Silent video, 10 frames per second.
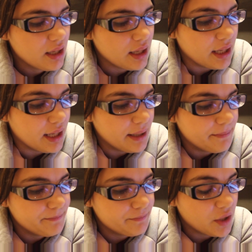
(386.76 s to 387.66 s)

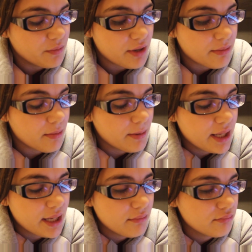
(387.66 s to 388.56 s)
I'll probably
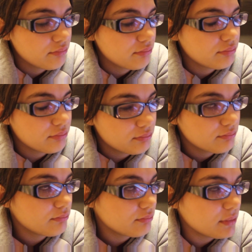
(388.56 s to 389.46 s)
get
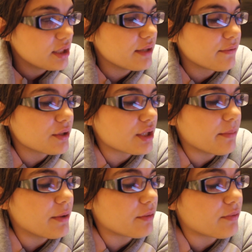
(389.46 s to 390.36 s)
a different
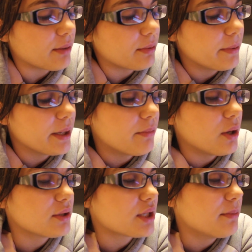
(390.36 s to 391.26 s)
job there, probably a
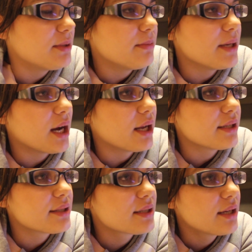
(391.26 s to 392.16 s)
mall job, to be
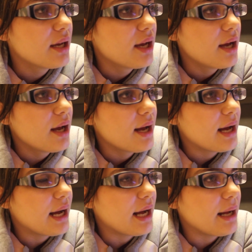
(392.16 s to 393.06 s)
honest.
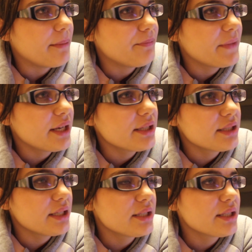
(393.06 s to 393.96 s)
And it's
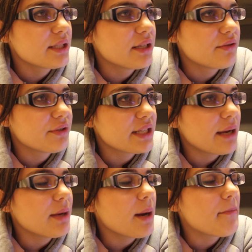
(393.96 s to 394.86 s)
just interesting.
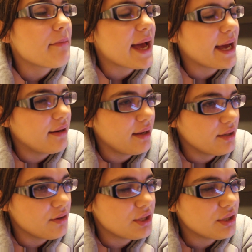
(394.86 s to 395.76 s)
I'm not mad at
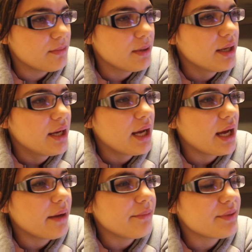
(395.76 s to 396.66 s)
YouTube.
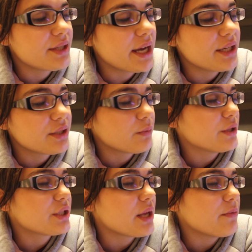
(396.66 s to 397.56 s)
I just
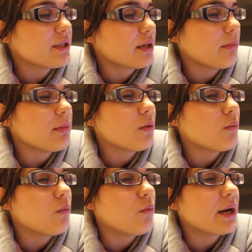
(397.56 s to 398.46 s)
wish they would tell me
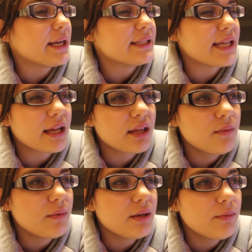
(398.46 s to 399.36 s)
what exactly
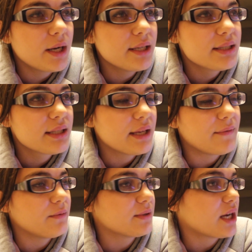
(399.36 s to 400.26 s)
it was,
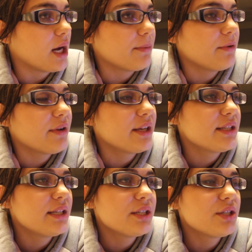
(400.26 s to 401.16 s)
if it was
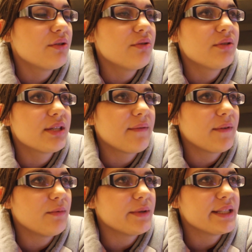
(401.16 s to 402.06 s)
copyright issues, if
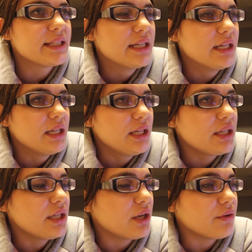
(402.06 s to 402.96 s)
it was,
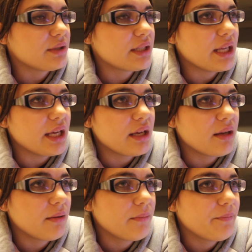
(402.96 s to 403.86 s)
you know,
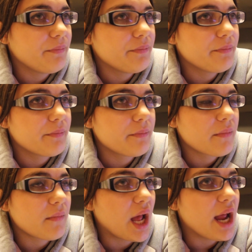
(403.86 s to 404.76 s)
like
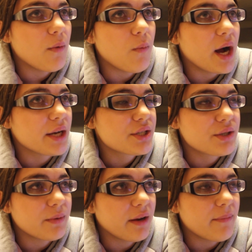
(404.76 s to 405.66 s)
I
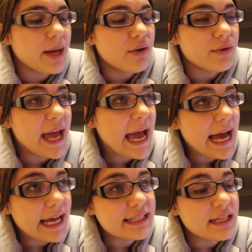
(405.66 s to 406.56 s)
watched one of my own
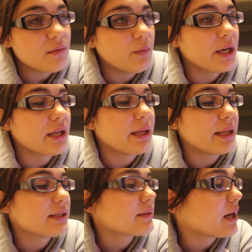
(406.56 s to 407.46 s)
ads and it went
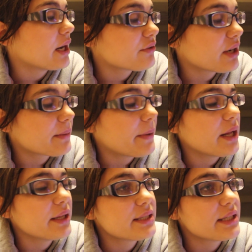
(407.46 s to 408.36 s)
against contract
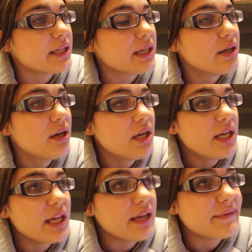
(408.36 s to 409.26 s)
policy,
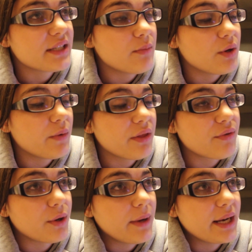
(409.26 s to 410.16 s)
if someone went
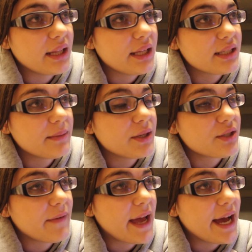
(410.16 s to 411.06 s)
through and clicked a bunch
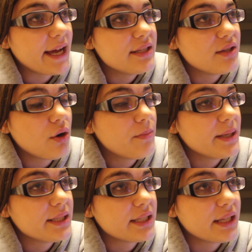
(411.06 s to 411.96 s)
of ads
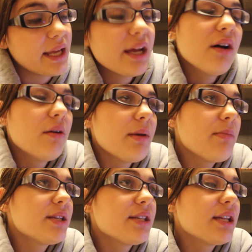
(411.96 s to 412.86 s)
hoping to like, oh,
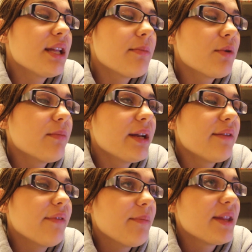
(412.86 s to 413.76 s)
maybe she can get more money
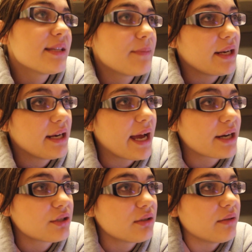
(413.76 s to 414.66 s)
from this, but it
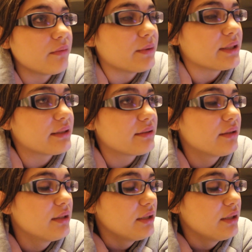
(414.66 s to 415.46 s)
actually was